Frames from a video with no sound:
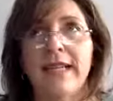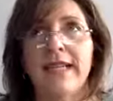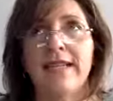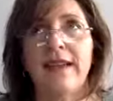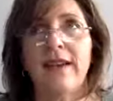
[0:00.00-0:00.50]

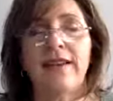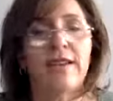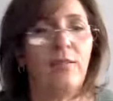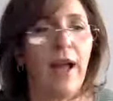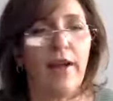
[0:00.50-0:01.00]
It's not like
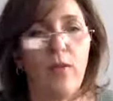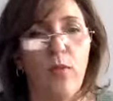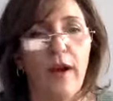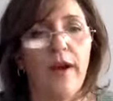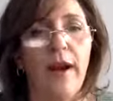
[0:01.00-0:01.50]
it's black and
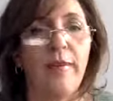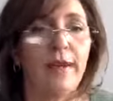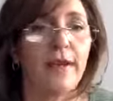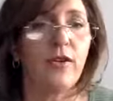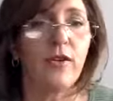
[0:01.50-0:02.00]
white. I'm
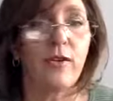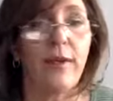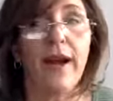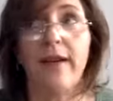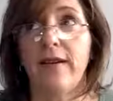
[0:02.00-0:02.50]
in or am
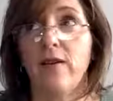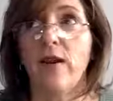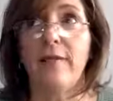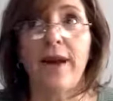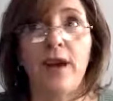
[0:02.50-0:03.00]
I, or
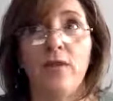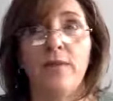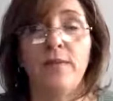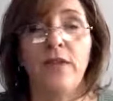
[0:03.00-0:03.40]
I'm out.